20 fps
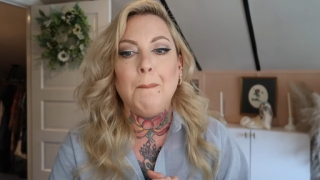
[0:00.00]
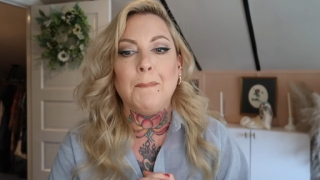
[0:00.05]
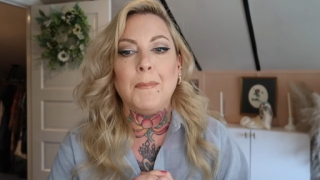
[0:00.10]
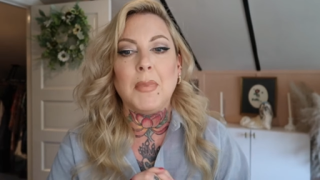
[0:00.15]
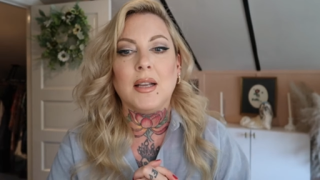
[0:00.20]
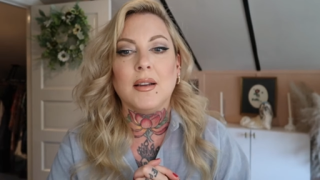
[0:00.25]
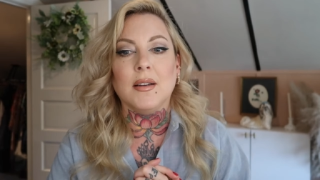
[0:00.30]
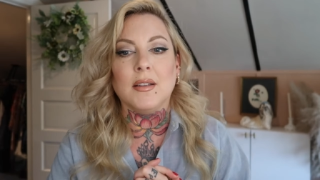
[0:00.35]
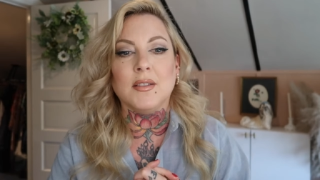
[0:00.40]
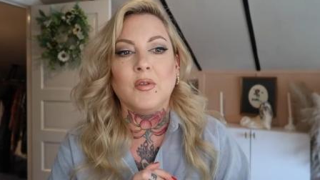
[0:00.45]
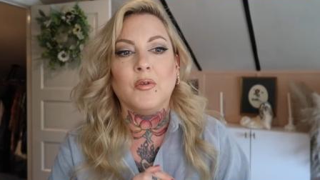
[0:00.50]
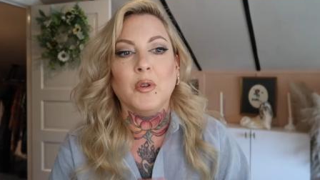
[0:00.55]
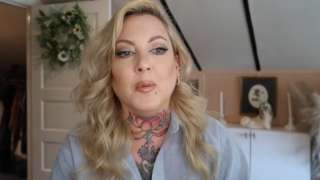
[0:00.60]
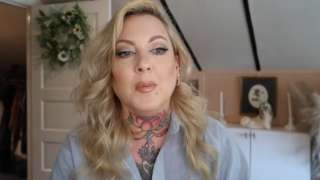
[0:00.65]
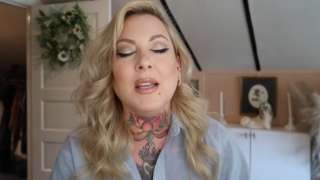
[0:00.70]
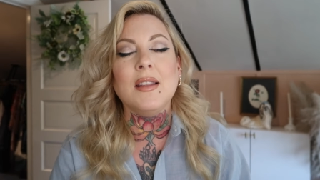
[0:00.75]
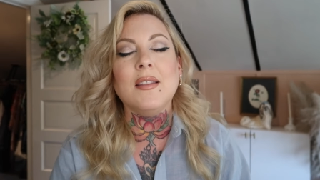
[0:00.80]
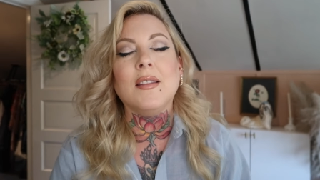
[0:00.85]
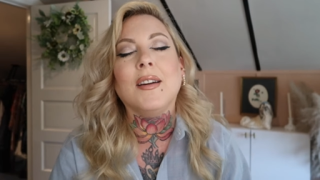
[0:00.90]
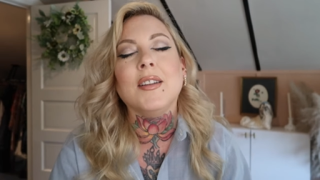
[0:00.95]
because for
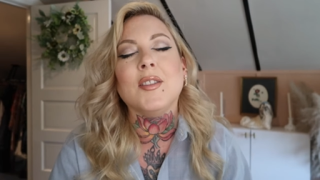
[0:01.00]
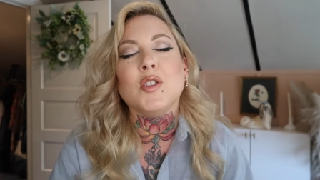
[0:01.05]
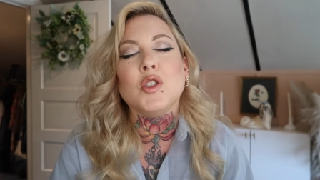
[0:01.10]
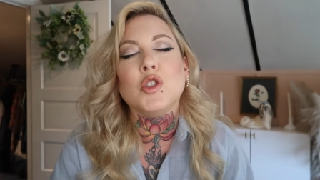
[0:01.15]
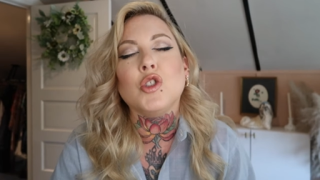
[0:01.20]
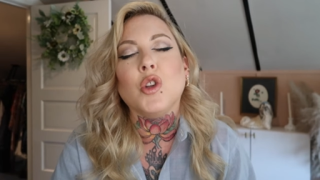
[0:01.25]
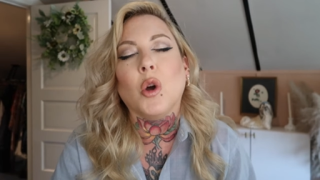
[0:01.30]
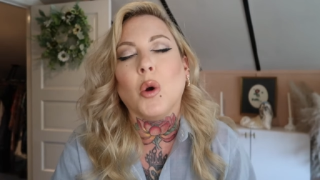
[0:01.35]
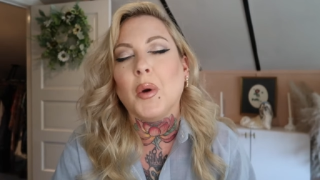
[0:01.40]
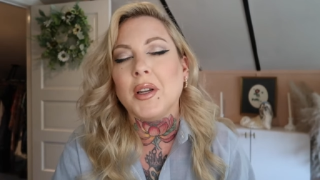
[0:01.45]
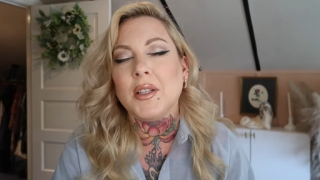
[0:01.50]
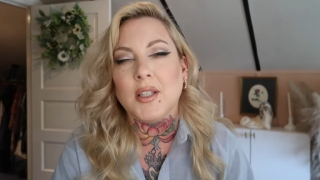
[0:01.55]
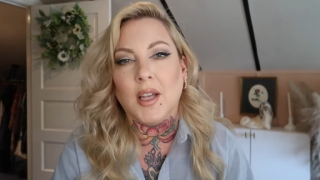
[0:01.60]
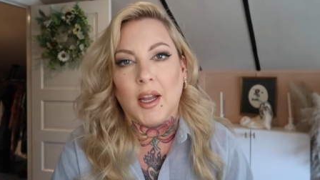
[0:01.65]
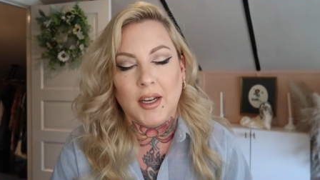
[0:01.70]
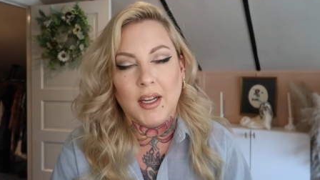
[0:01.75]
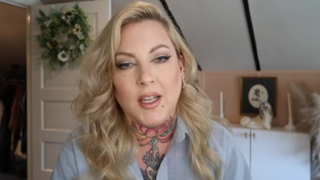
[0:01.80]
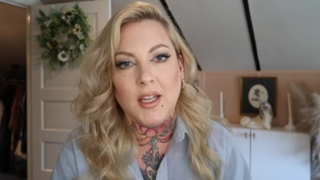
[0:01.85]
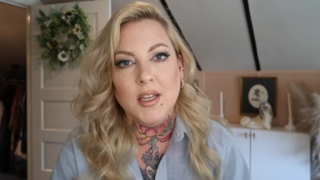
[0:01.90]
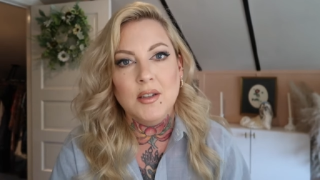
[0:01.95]
me that is so
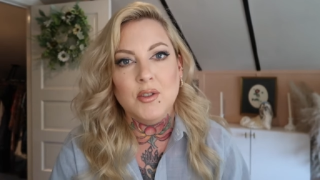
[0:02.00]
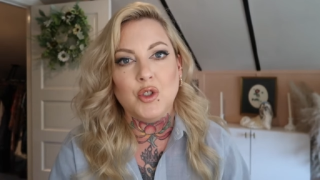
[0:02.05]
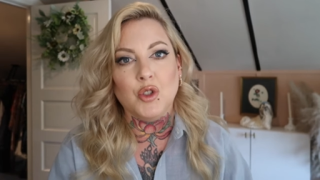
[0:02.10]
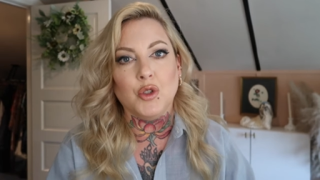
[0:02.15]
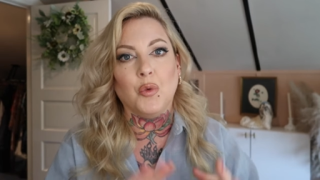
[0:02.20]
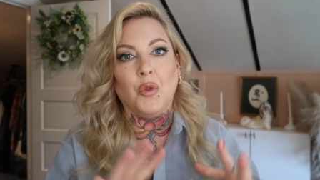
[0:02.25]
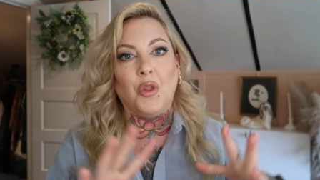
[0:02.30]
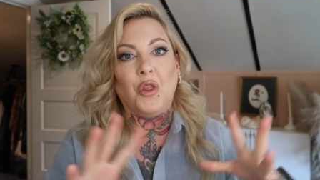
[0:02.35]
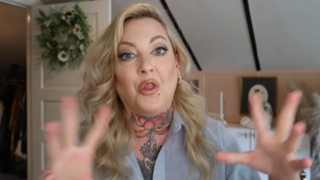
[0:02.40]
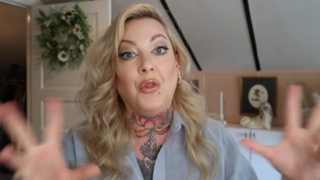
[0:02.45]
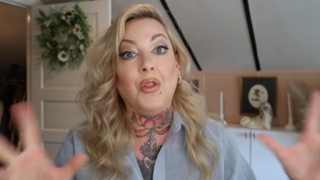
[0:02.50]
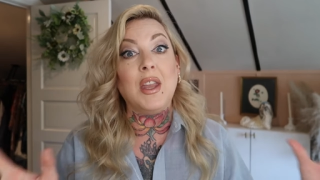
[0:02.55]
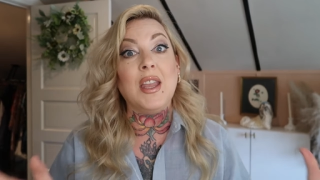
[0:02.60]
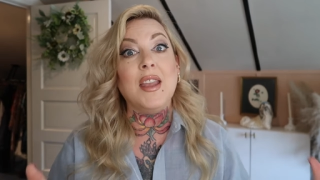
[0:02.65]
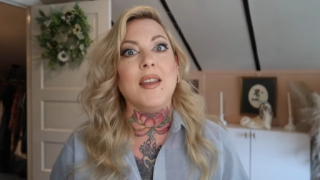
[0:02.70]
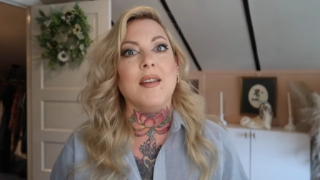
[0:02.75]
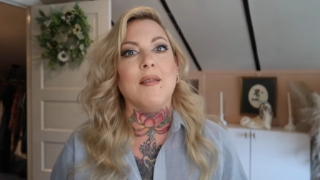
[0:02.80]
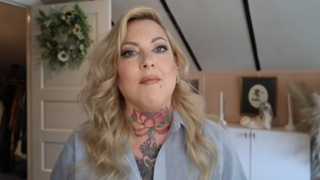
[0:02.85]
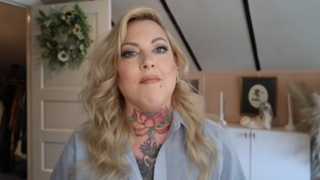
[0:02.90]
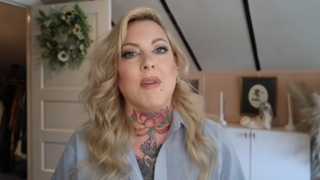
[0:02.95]
exciting to
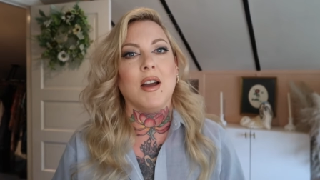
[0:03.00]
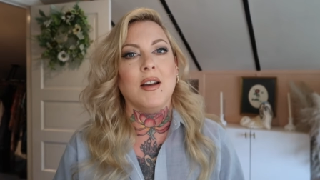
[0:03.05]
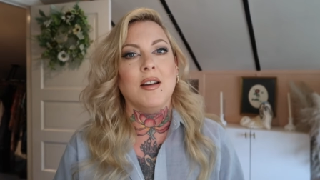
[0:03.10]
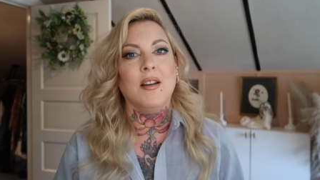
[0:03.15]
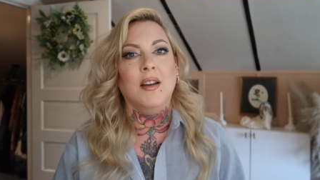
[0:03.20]
theme